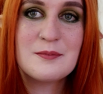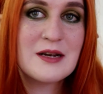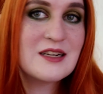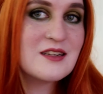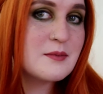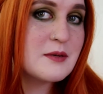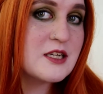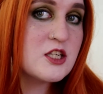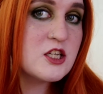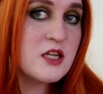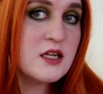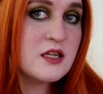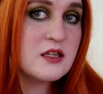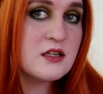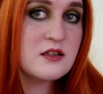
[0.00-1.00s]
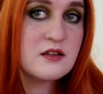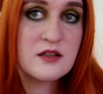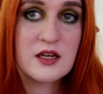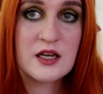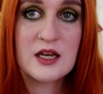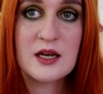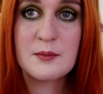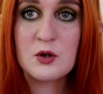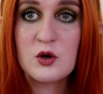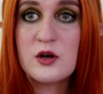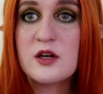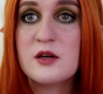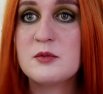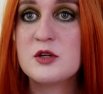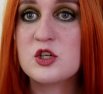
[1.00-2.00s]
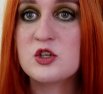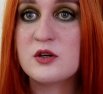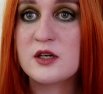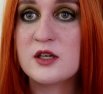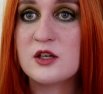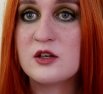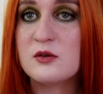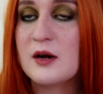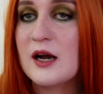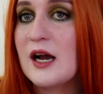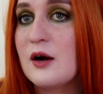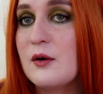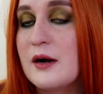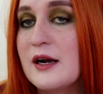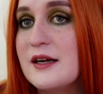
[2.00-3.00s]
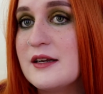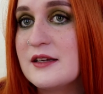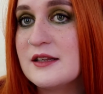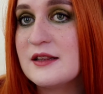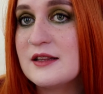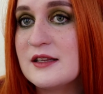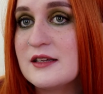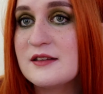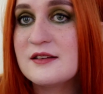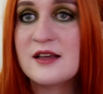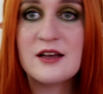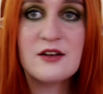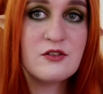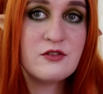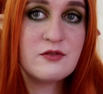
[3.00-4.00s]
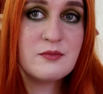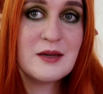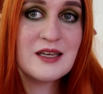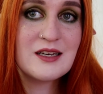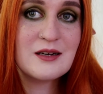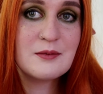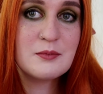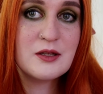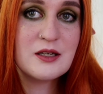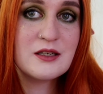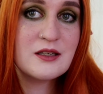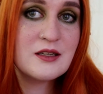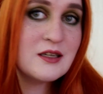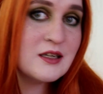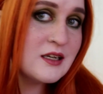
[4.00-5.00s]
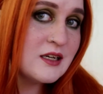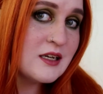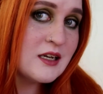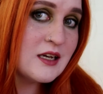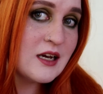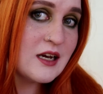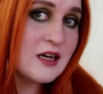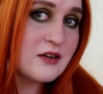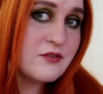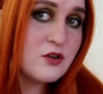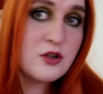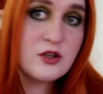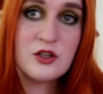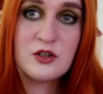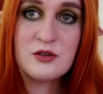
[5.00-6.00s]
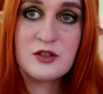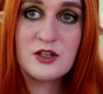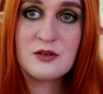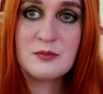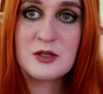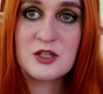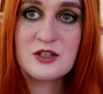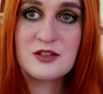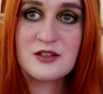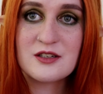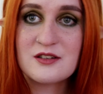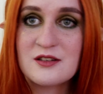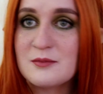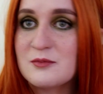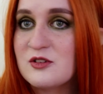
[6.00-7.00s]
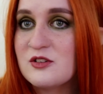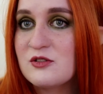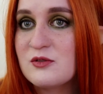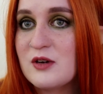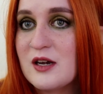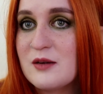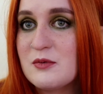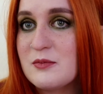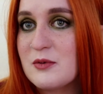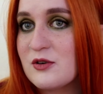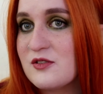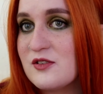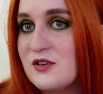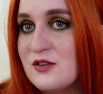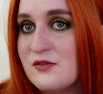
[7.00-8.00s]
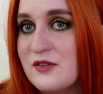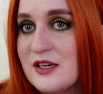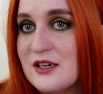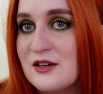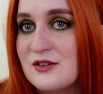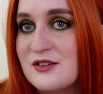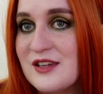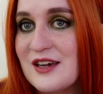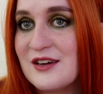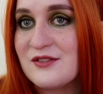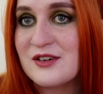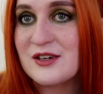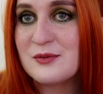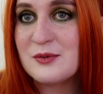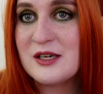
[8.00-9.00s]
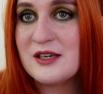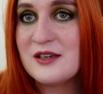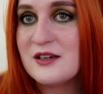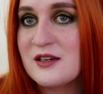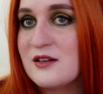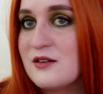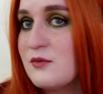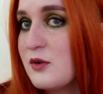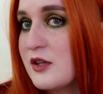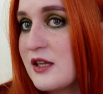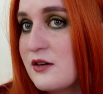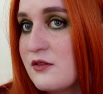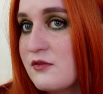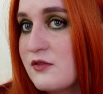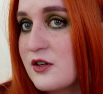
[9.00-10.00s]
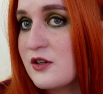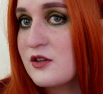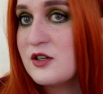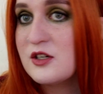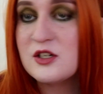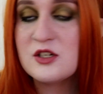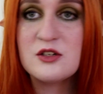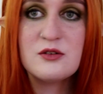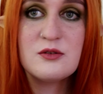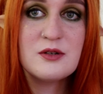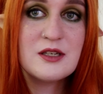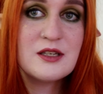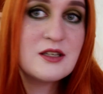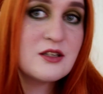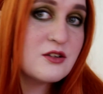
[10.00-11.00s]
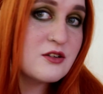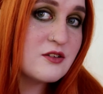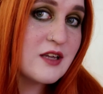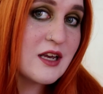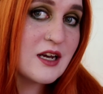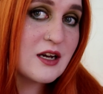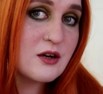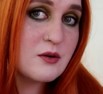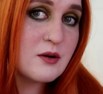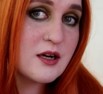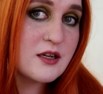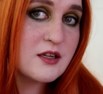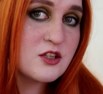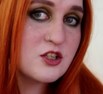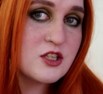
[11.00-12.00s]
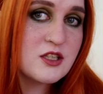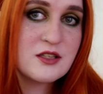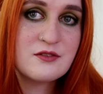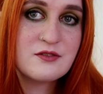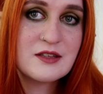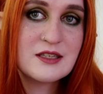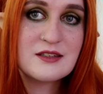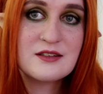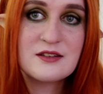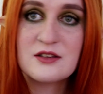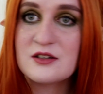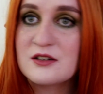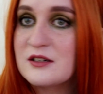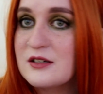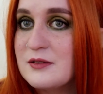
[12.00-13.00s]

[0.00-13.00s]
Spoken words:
back to my channel. Today I'm going to be showing you how I did this elf makeup look. If you're new here, be sure to subscribe. We post new videos every week, and without further ado, here's how I achieved this look.